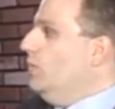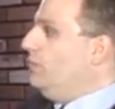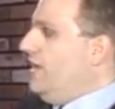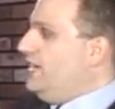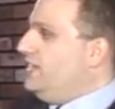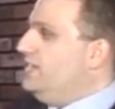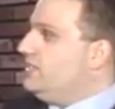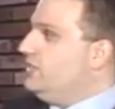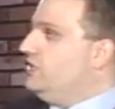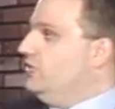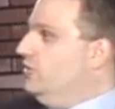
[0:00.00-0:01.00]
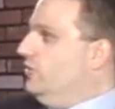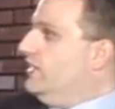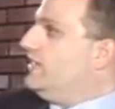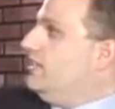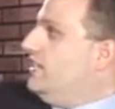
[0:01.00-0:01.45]
What black needs to
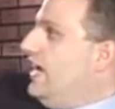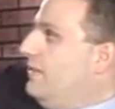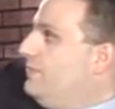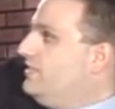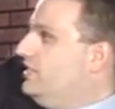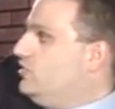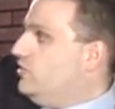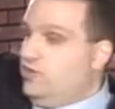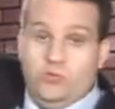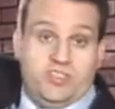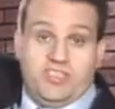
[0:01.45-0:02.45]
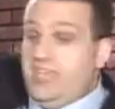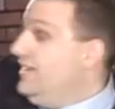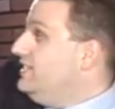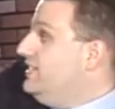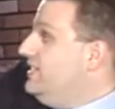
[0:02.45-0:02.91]
do is get the opposition with
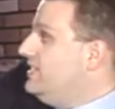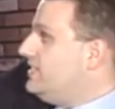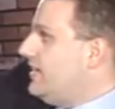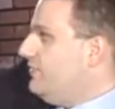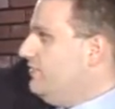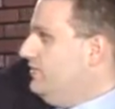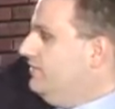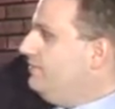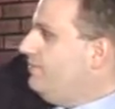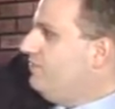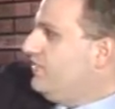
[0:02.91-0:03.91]
king to e7.